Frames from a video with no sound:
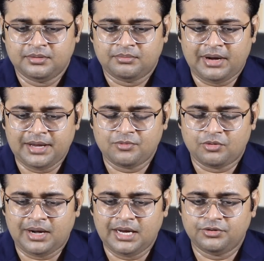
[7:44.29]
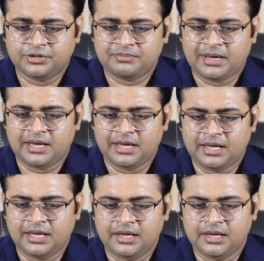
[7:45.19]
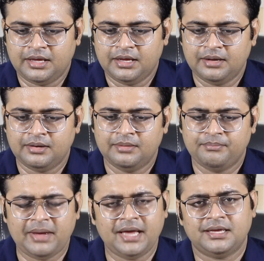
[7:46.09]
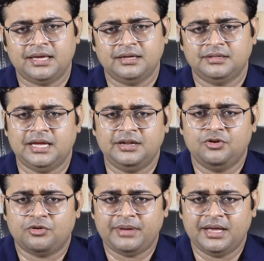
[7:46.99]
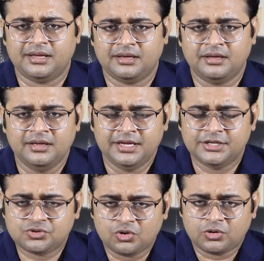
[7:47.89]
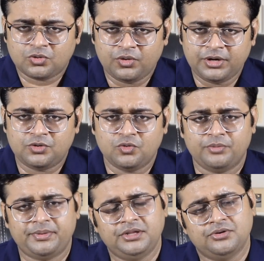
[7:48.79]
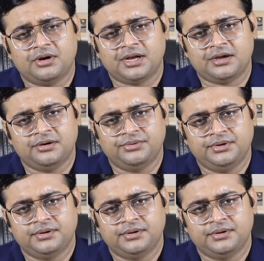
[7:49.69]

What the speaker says: my mobile with my banking, then your bank is not going to open your account.